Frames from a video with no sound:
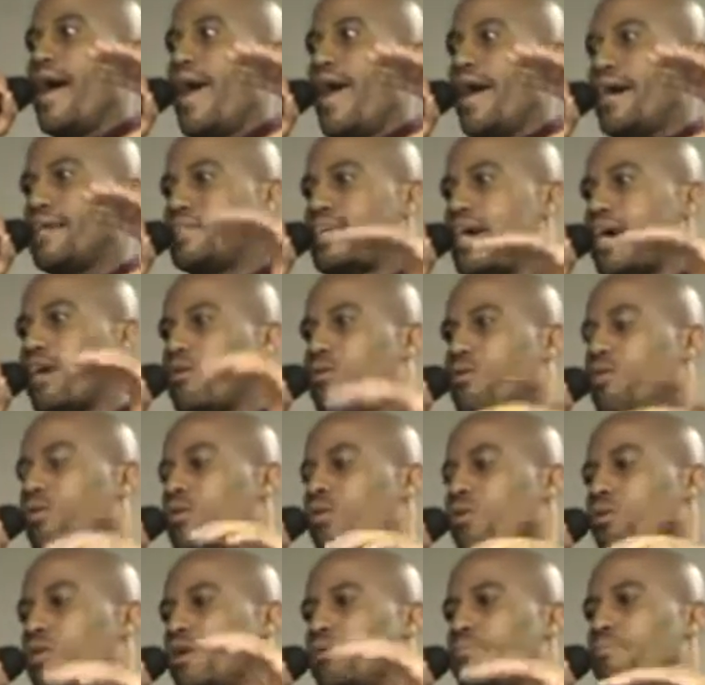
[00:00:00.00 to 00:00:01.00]
as I
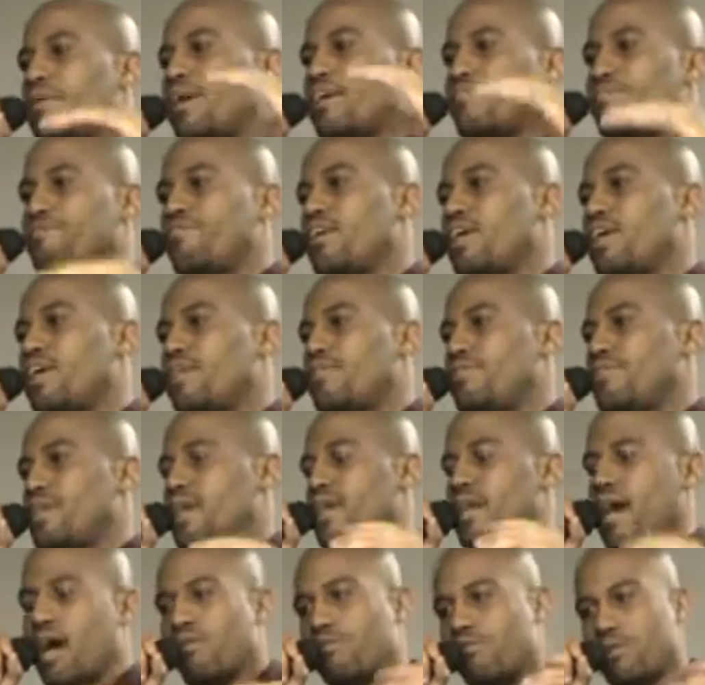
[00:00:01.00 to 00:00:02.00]
grow in my faith
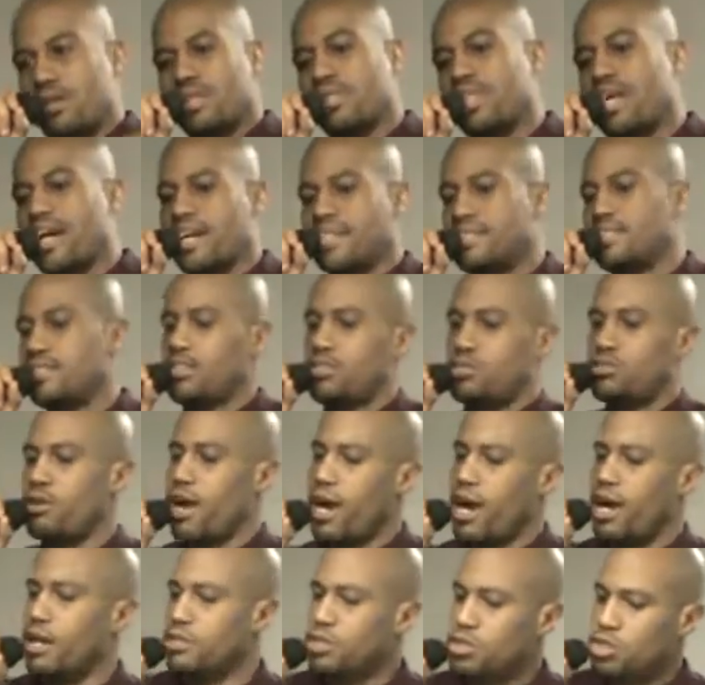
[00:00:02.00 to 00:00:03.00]
and I realize these
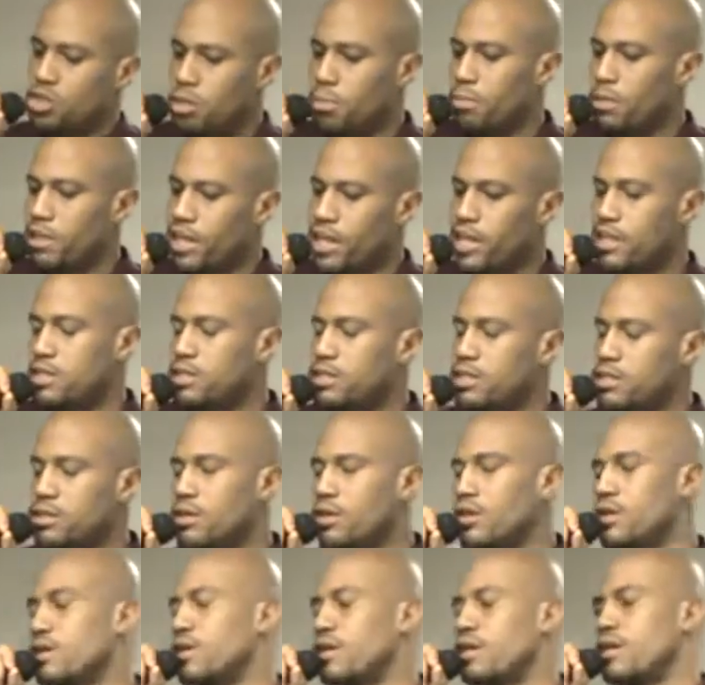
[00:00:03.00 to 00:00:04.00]
trials and tribulations are
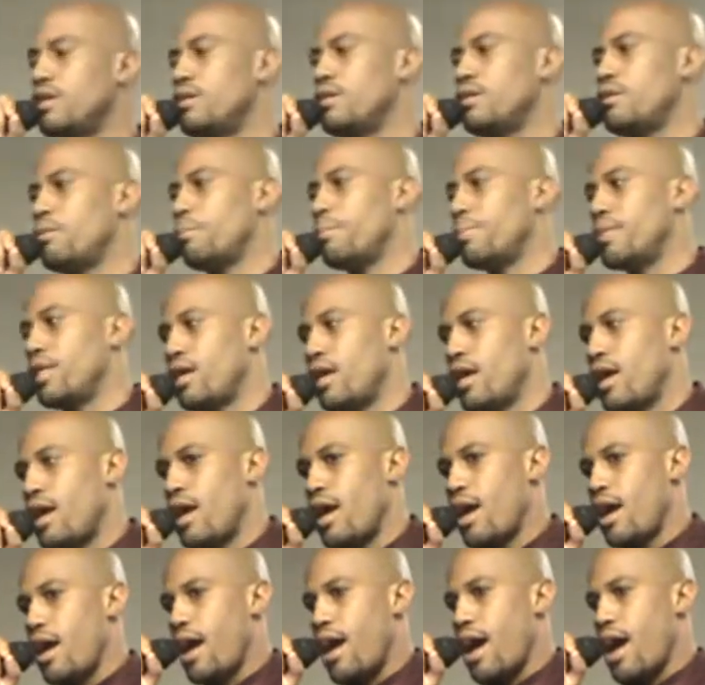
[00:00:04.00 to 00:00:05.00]
going to come.
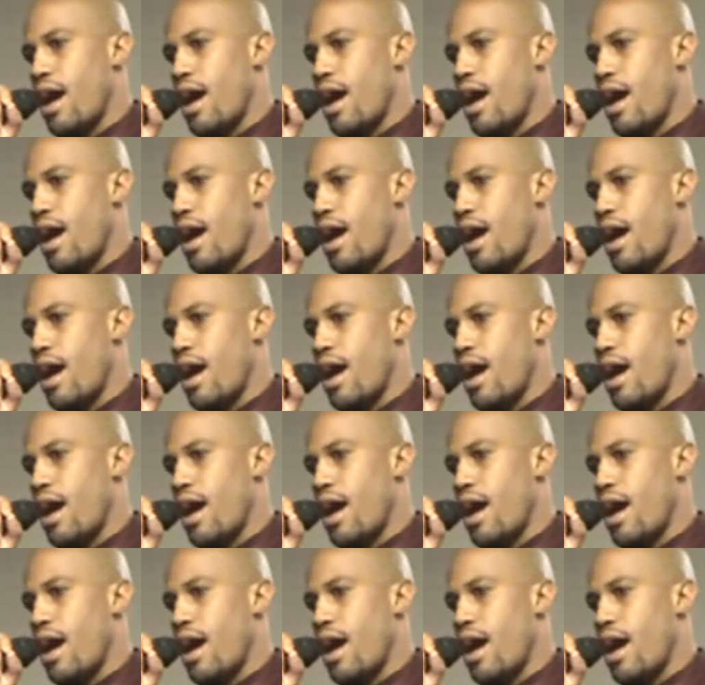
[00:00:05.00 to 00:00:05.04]
Amen.